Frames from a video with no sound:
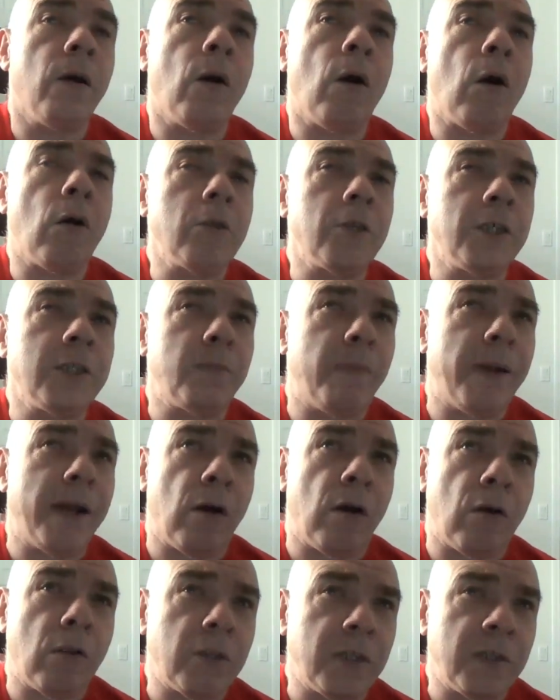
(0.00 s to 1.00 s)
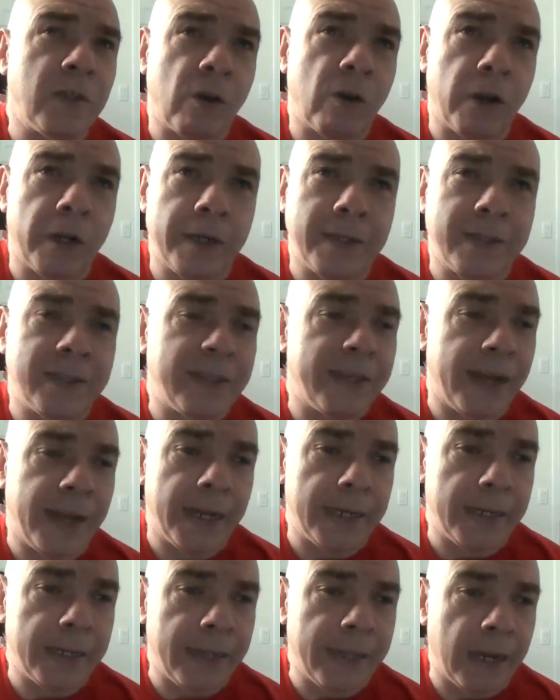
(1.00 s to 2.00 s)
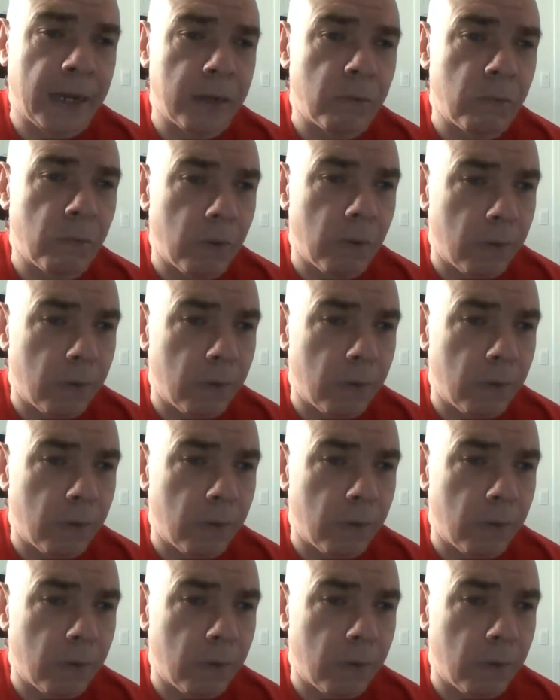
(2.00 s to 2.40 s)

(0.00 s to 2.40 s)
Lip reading: all these artists that